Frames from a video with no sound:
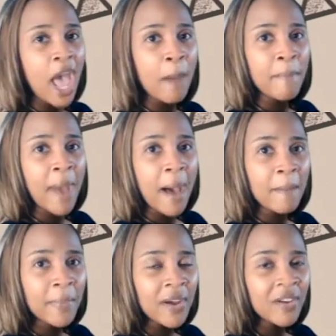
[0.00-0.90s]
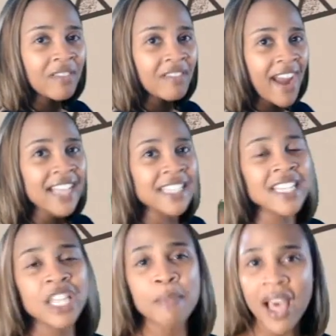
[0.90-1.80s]
that bump right
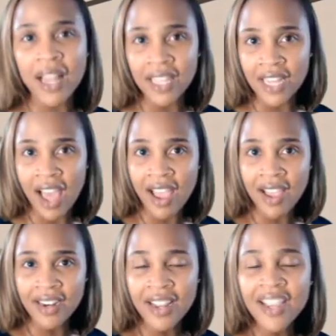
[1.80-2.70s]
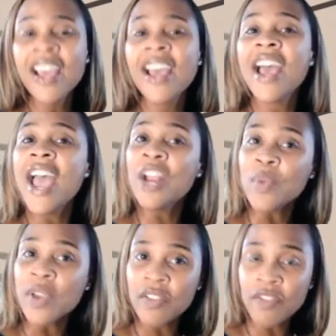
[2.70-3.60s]
to the belly line
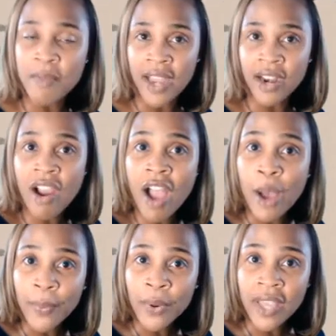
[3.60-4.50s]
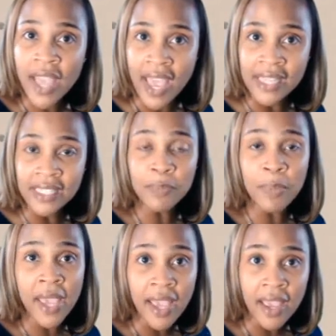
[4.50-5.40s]
and we've made our uppercase
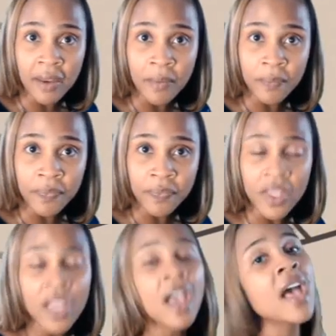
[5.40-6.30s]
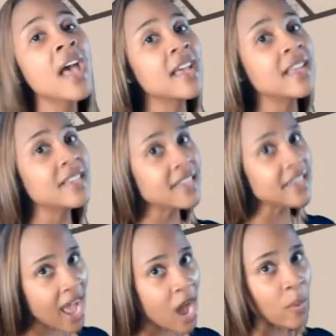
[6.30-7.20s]
P.
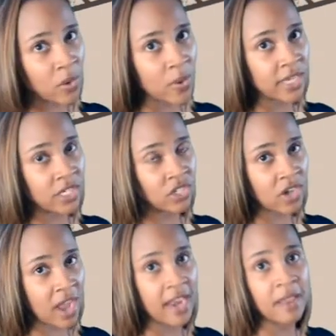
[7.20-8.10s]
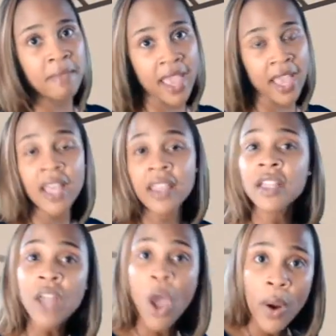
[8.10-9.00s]
Now we're going to try to make
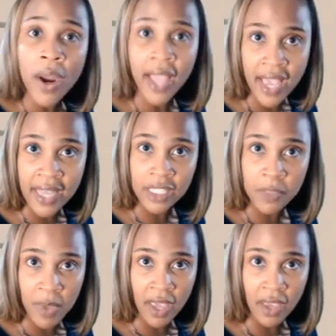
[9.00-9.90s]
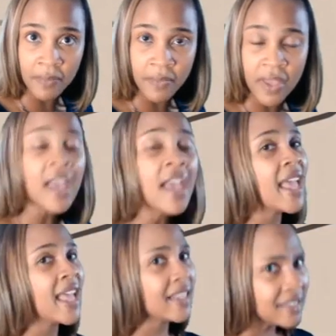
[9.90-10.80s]
the lowercase p.
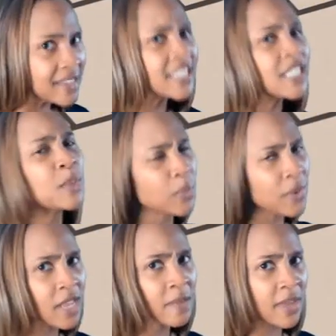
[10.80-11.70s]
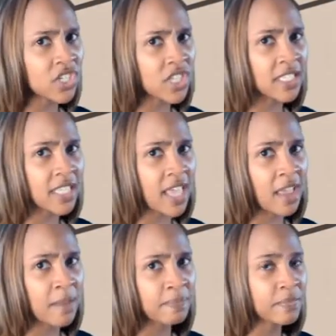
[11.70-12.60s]
It looks pretty much the
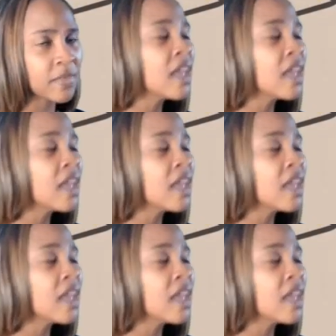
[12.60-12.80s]
same.